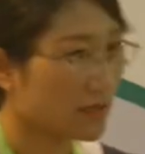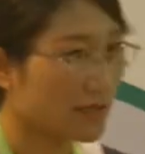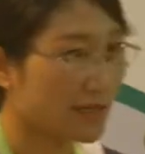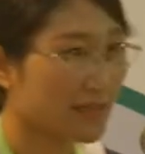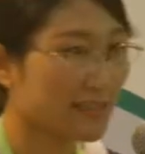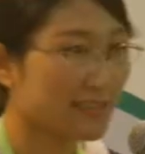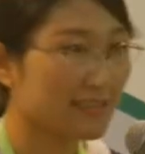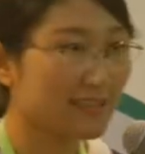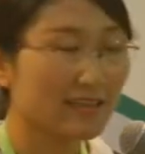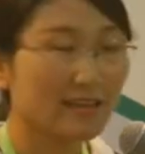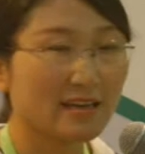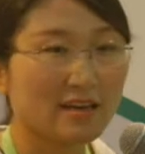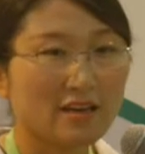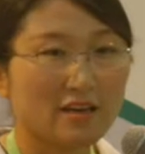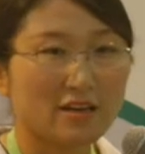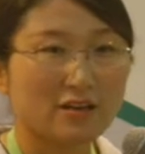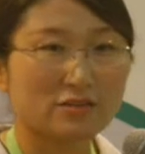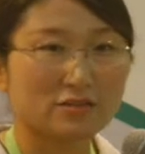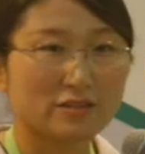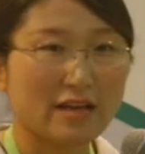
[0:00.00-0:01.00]
Okay,
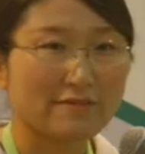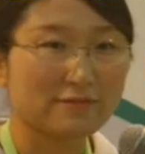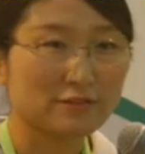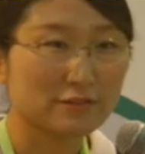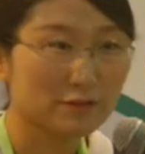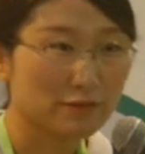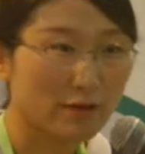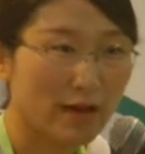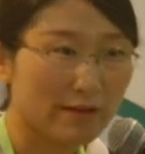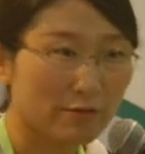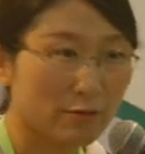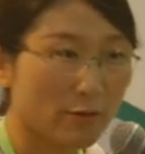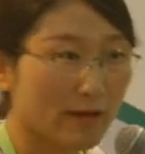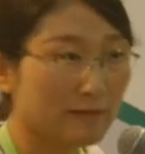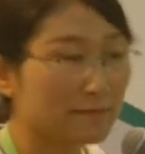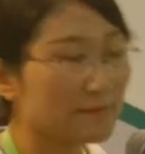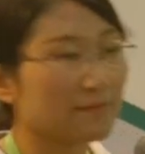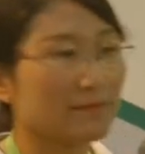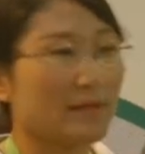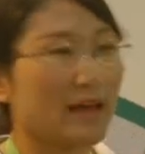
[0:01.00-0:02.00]
good afternoon,
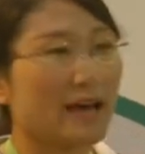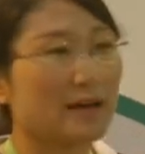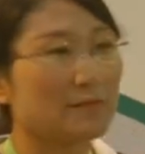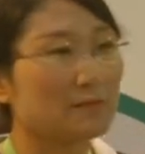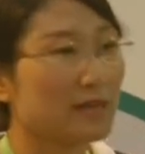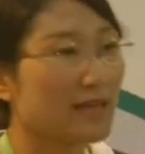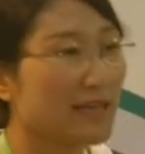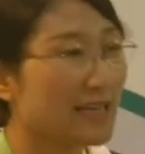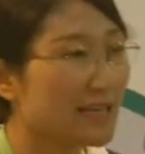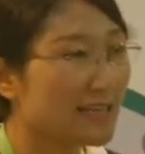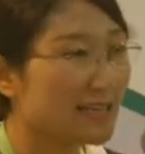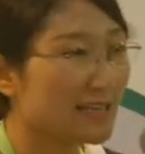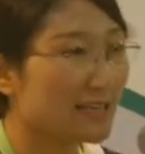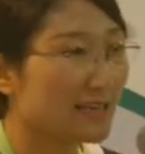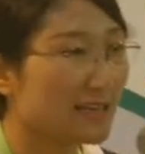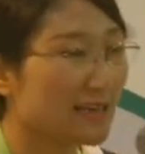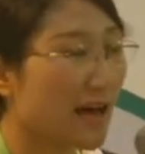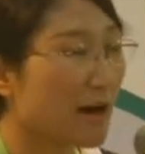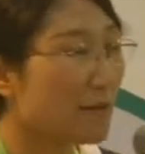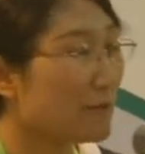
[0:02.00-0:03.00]
everyone. I'm
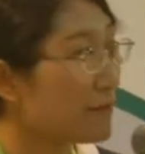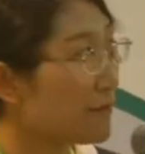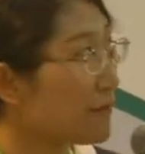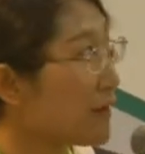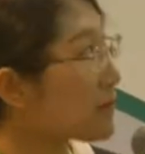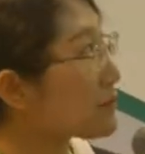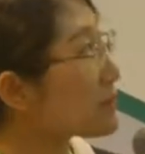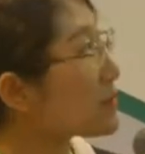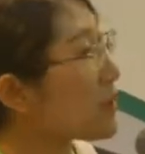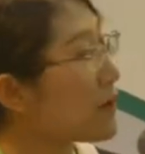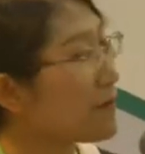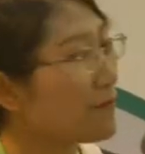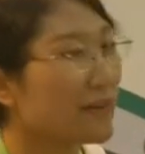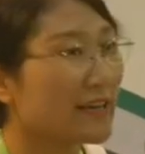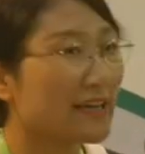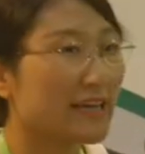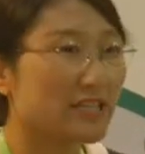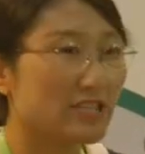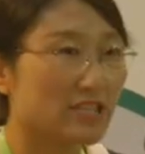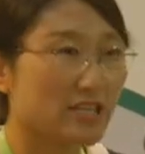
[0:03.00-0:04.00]
Ling, come from
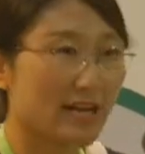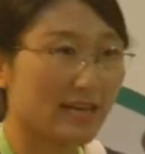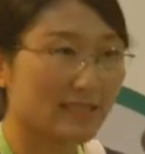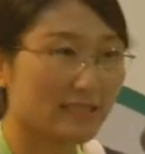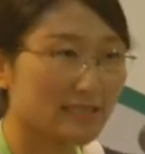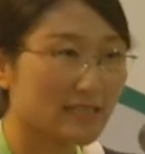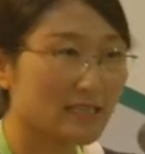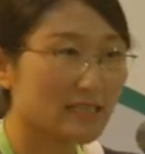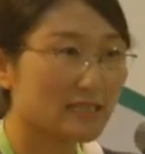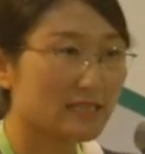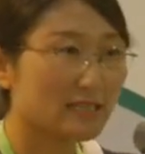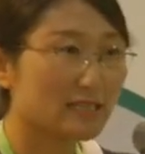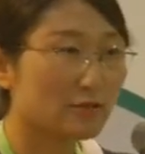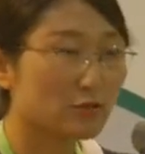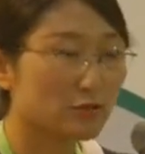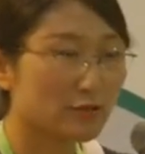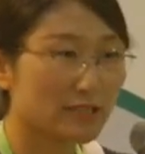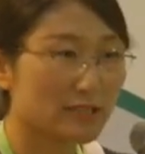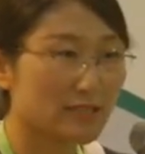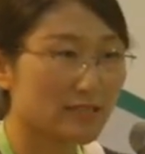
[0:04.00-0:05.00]
Dolphic HSE
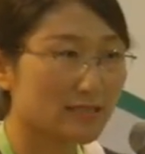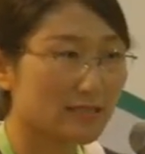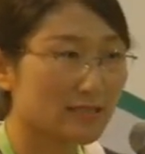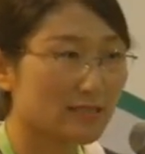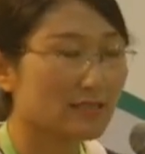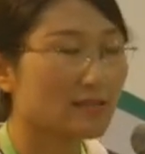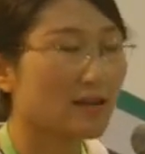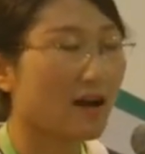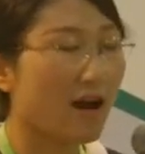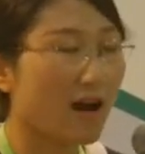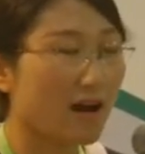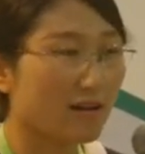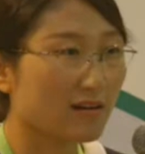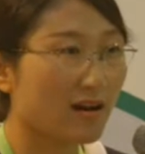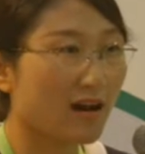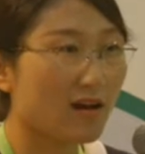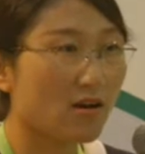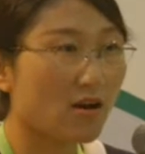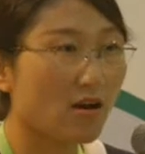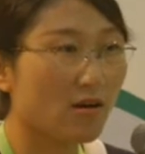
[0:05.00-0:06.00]
Solutions, the Hong
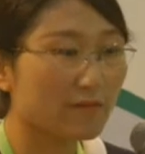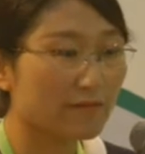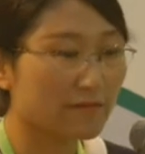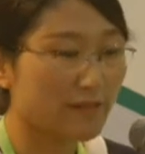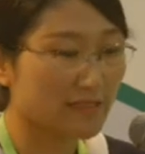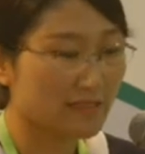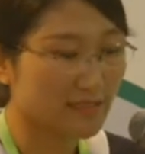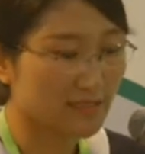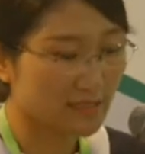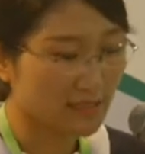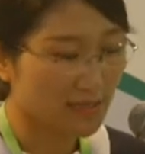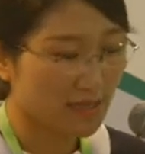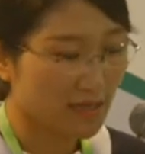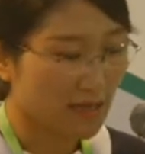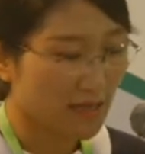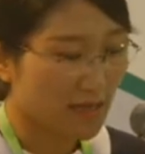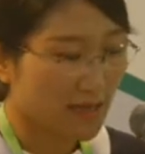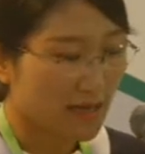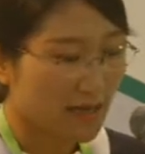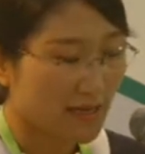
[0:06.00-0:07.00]
Kong office.
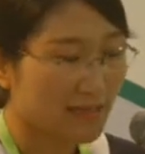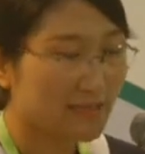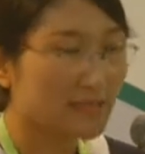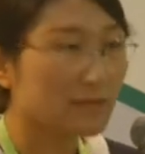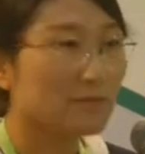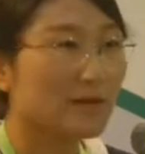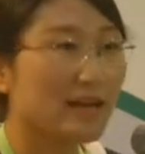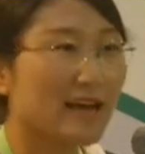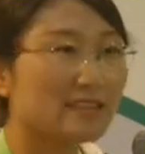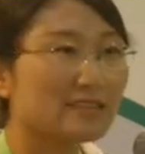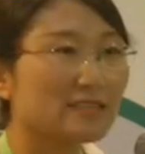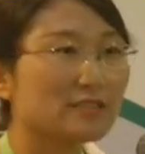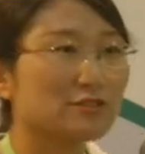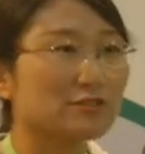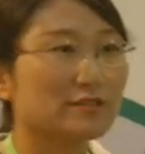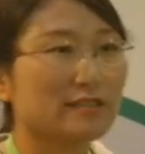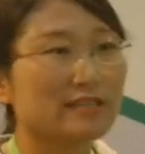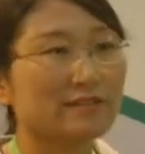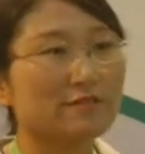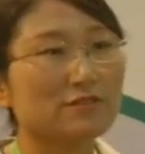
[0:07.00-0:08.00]
It's a pleasure
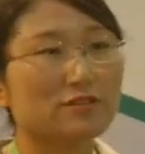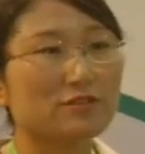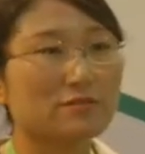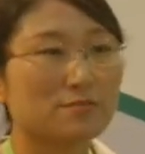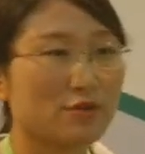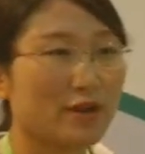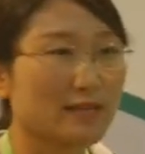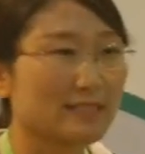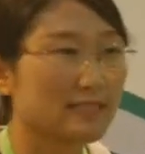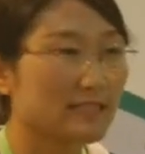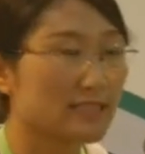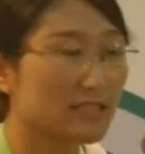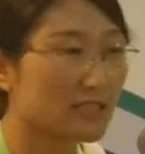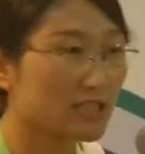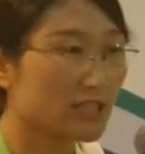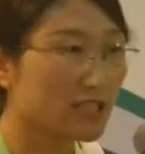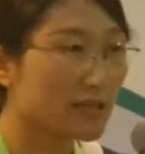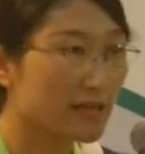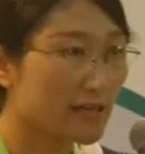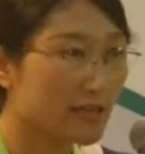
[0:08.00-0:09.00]
to give you a
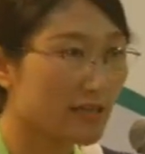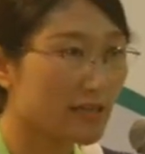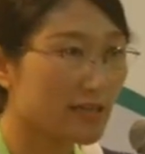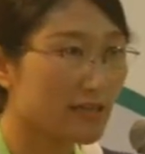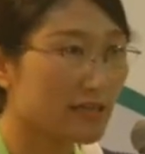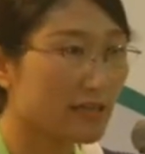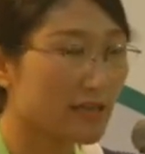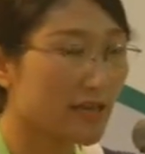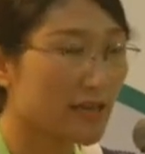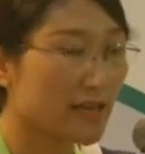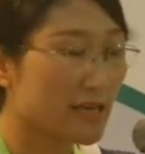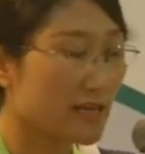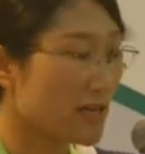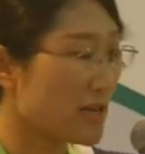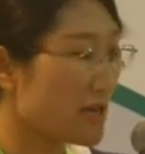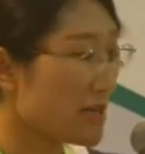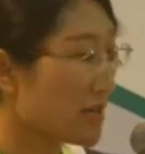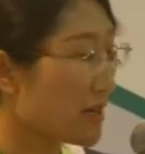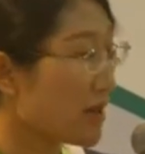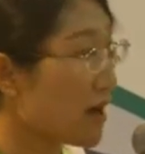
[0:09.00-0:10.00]
presentation here
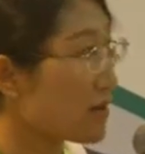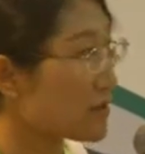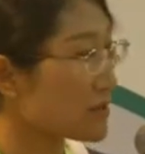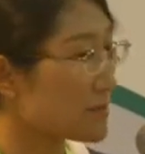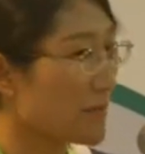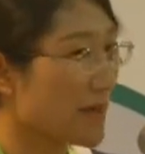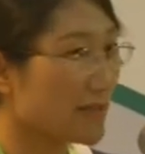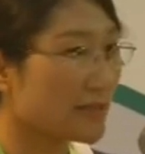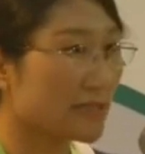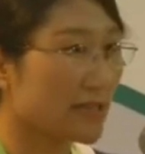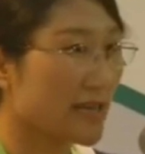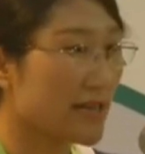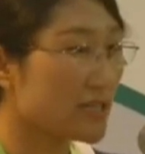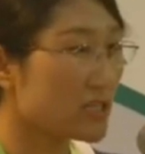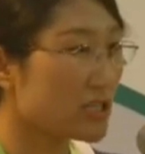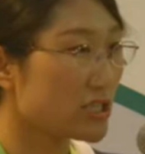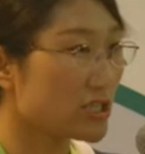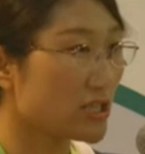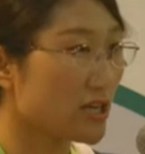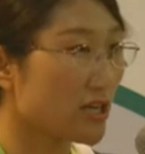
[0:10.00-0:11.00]
in Cosmetic
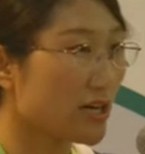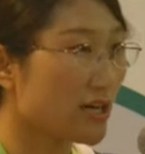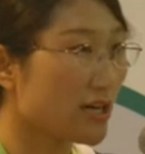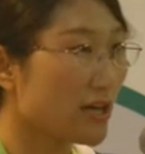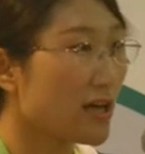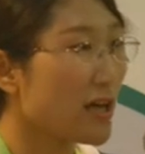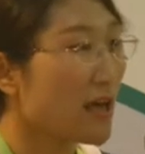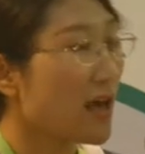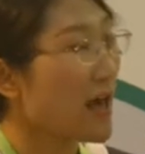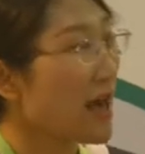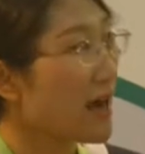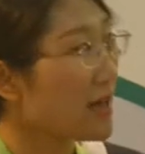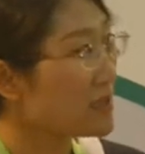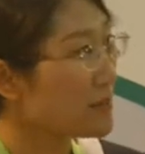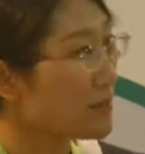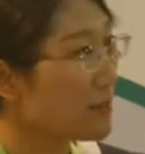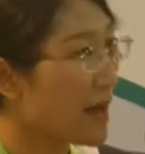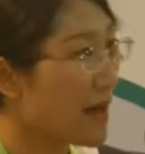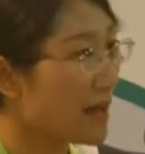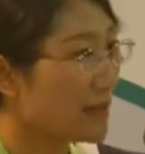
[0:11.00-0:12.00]
Asia,
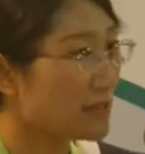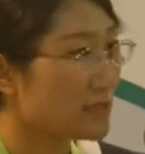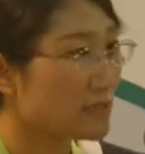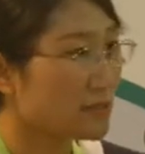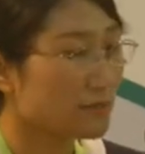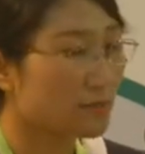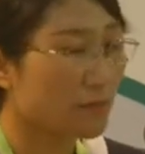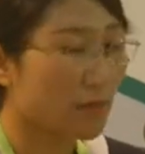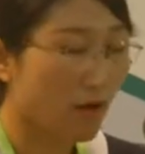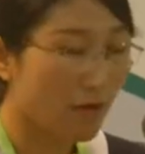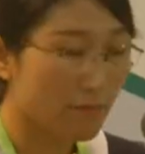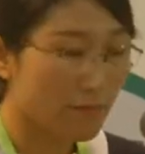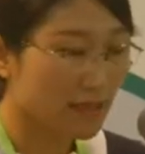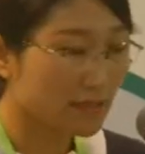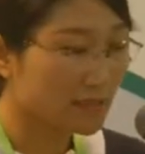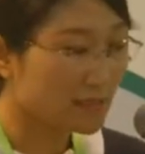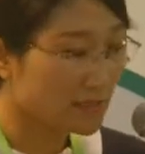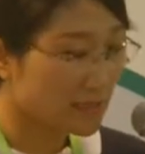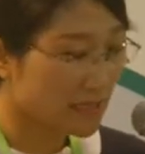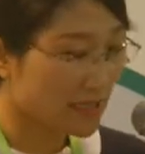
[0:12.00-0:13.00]
and my
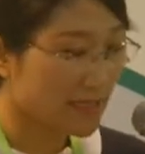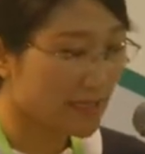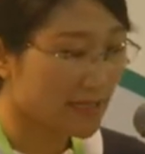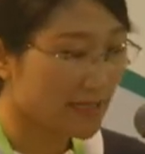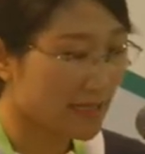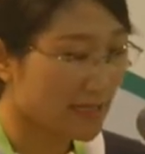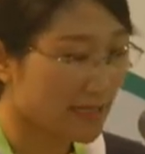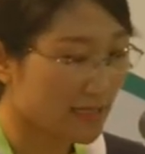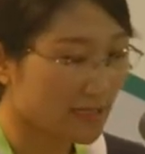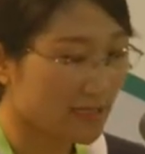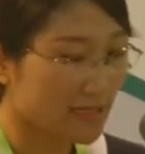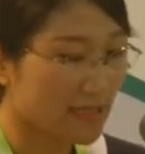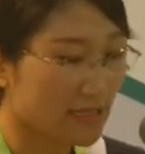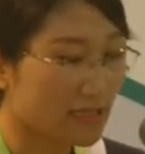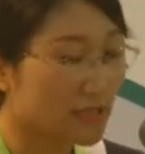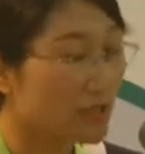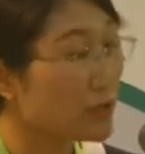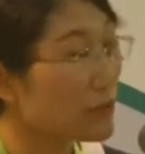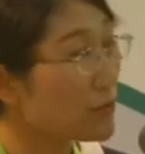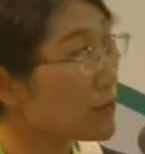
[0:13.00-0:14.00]
topic today is
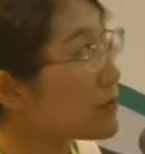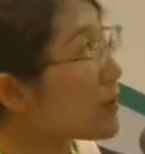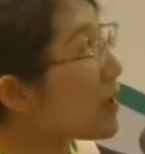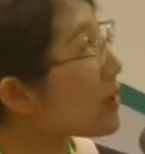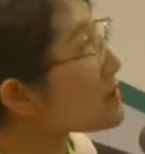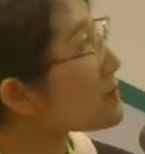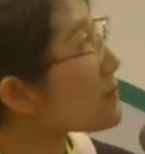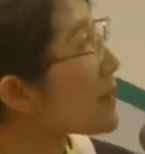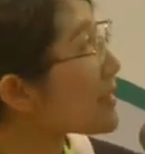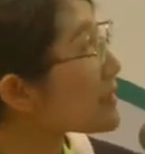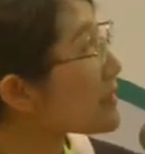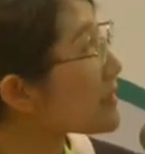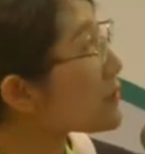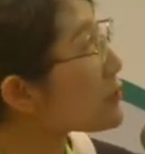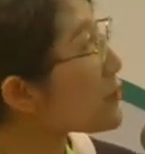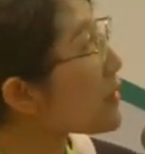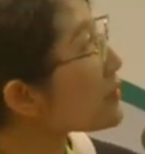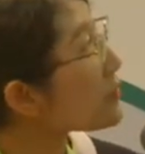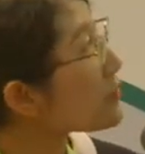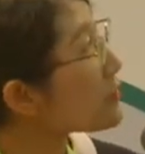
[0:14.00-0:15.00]
EU Cosmetic
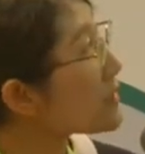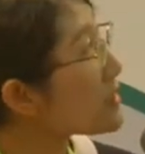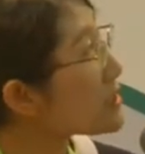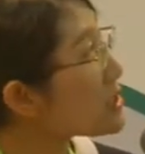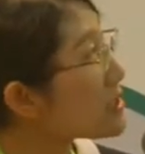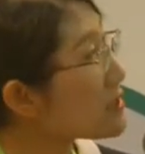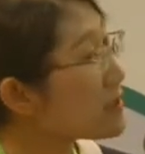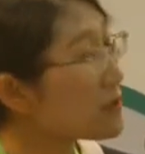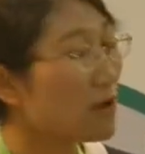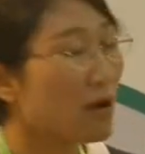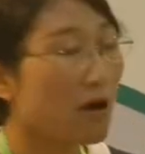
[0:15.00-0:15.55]
Regulation